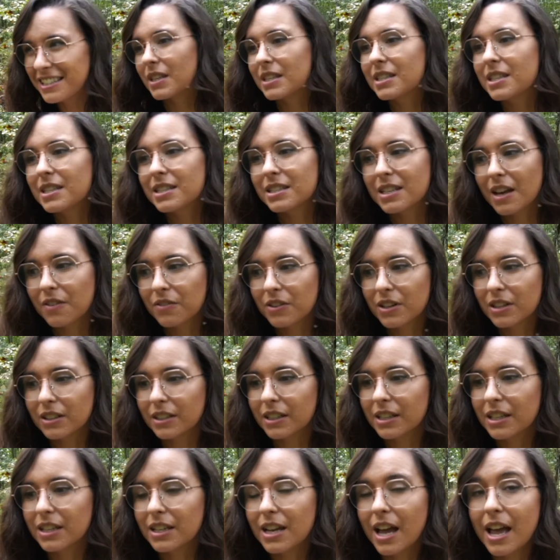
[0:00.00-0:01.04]
This is
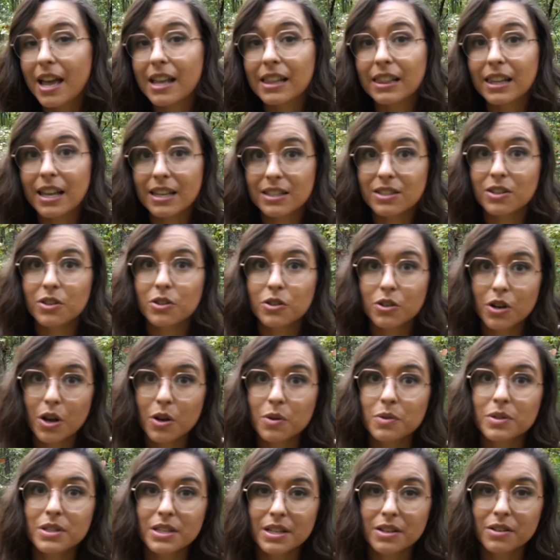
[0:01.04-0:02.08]
definitely a lesser
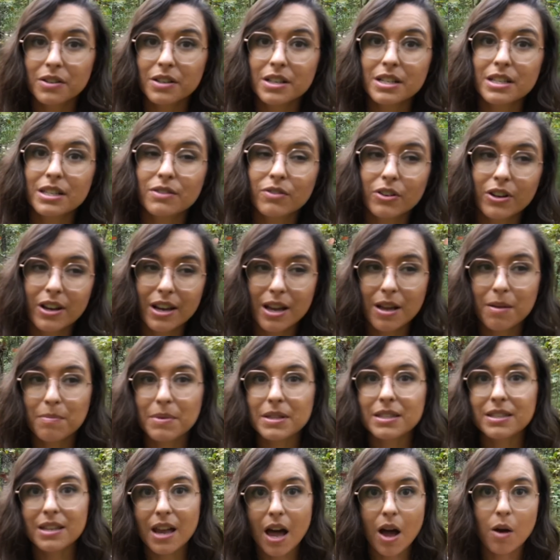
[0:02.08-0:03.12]
known series for him.
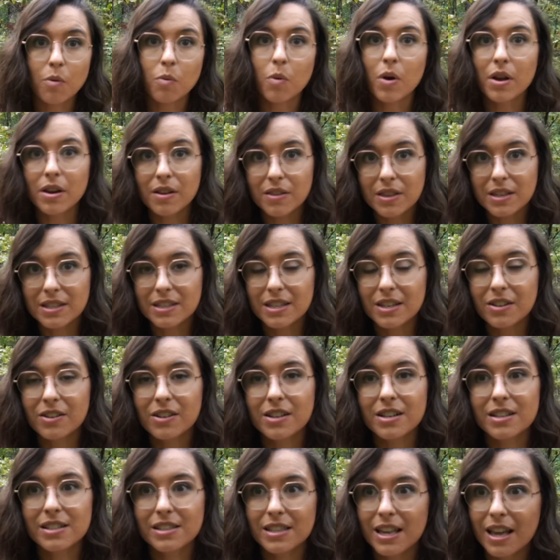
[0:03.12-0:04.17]
It's not one of the
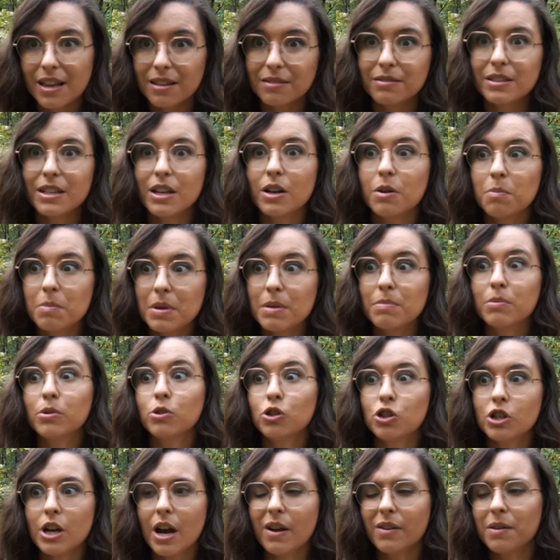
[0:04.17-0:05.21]
series that, you know, people
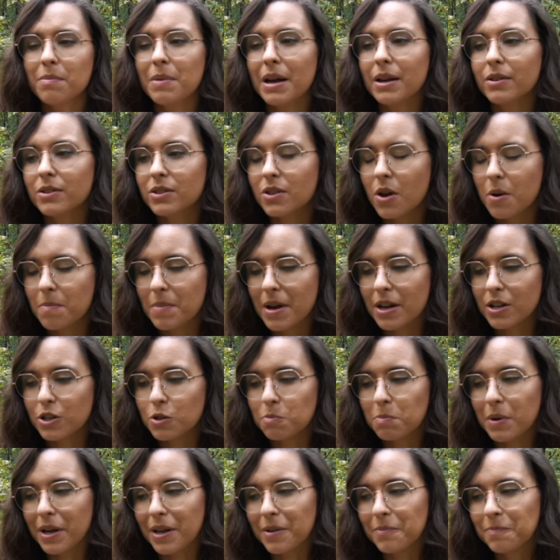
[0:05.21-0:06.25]
shout about so much,
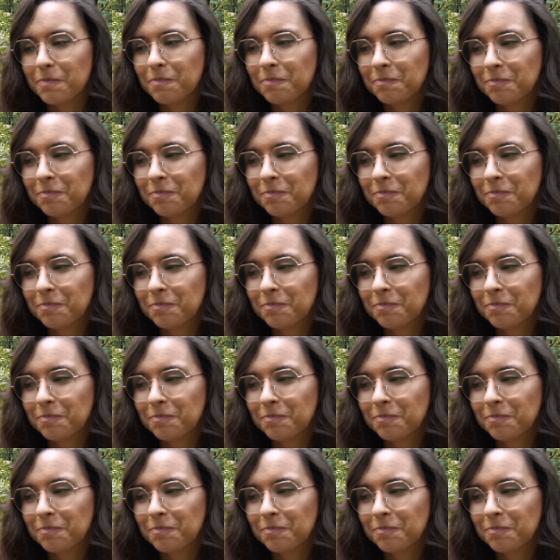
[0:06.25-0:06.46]
but